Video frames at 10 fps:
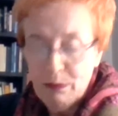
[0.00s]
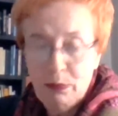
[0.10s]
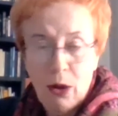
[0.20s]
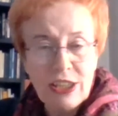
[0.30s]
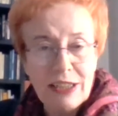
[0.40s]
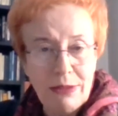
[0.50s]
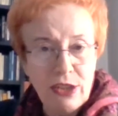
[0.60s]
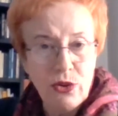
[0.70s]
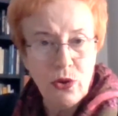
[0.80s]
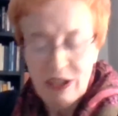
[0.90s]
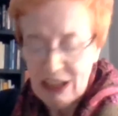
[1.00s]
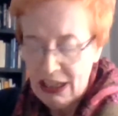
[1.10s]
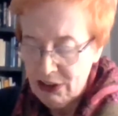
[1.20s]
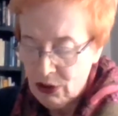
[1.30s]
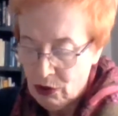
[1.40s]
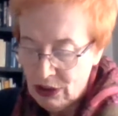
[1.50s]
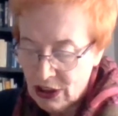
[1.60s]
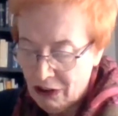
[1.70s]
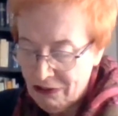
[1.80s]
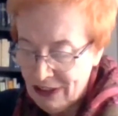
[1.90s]
possibly new territories
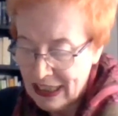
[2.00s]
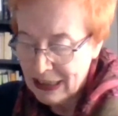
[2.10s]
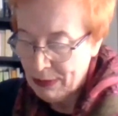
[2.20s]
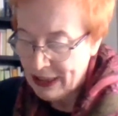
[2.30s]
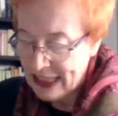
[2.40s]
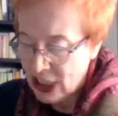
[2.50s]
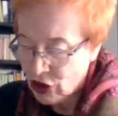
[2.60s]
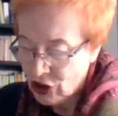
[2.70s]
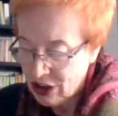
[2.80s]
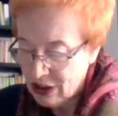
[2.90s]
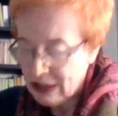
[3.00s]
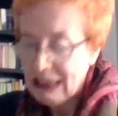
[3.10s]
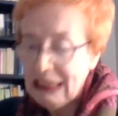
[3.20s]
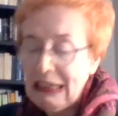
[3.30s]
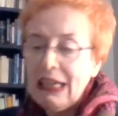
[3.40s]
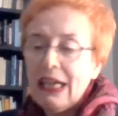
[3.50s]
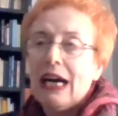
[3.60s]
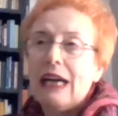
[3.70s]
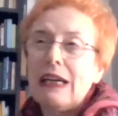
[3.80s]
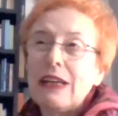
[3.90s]
of explanation,
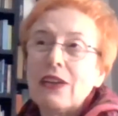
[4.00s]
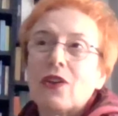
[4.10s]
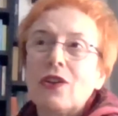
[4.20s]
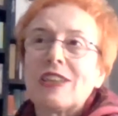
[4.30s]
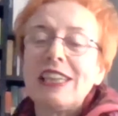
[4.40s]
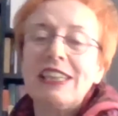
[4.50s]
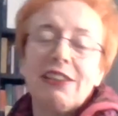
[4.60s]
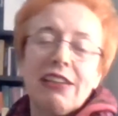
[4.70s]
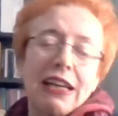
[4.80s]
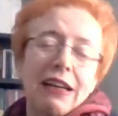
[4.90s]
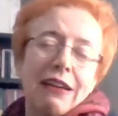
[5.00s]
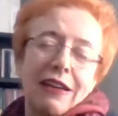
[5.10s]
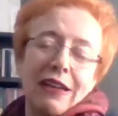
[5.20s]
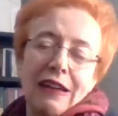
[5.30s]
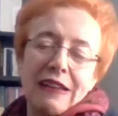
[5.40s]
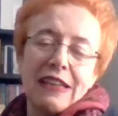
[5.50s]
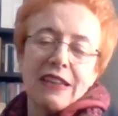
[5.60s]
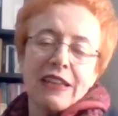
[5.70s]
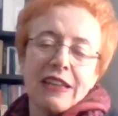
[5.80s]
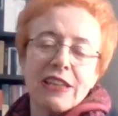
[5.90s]
considering
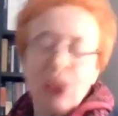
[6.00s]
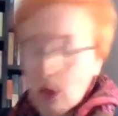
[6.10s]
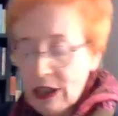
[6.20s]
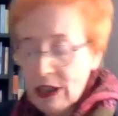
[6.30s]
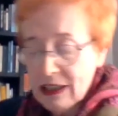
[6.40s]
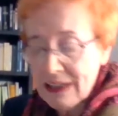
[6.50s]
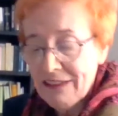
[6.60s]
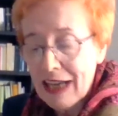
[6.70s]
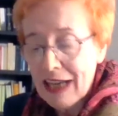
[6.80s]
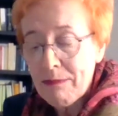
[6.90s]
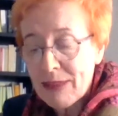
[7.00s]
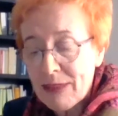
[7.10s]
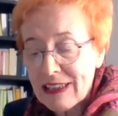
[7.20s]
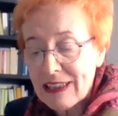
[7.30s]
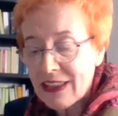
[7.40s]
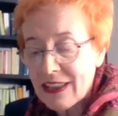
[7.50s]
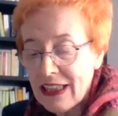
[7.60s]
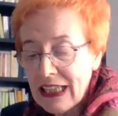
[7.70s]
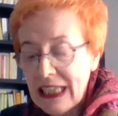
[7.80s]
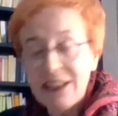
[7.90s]
the historical developments
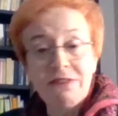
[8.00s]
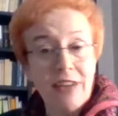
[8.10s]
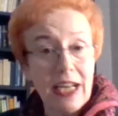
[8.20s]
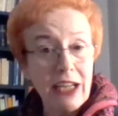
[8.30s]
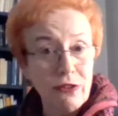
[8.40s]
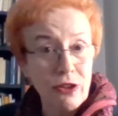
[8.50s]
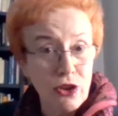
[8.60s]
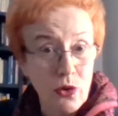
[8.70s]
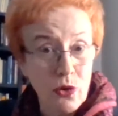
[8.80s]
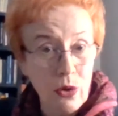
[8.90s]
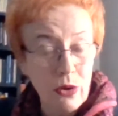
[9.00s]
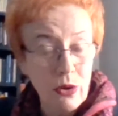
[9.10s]
in the Frankfurt School.